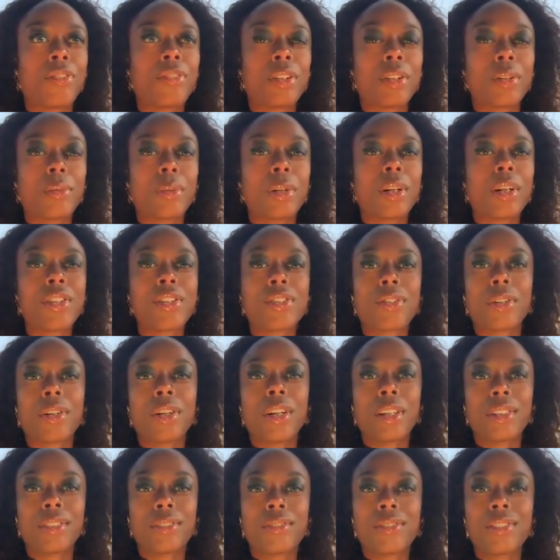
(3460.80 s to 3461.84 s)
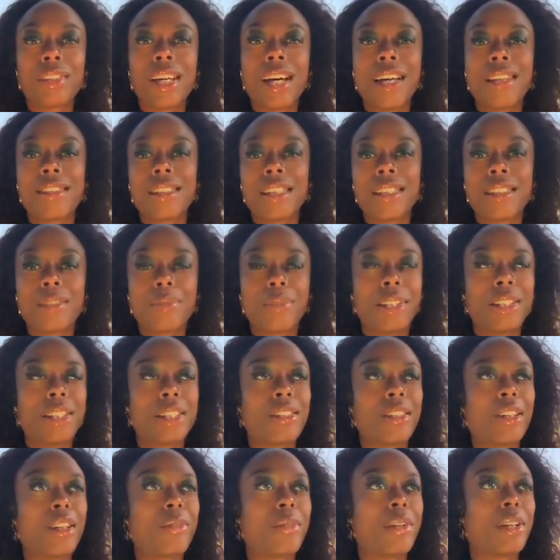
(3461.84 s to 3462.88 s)
Or for the worse, or has yet to
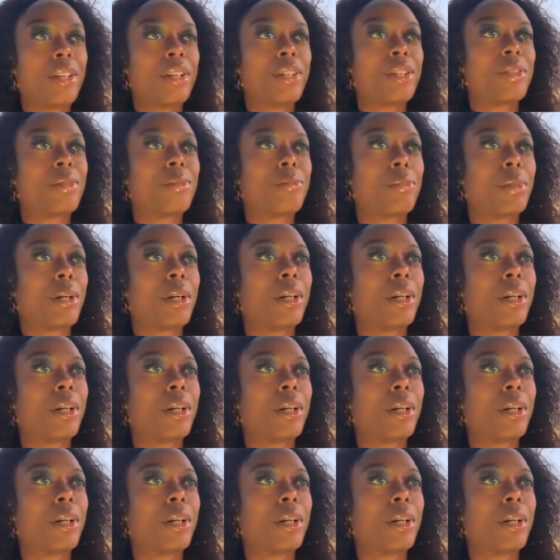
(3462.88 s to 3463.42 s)
be determined.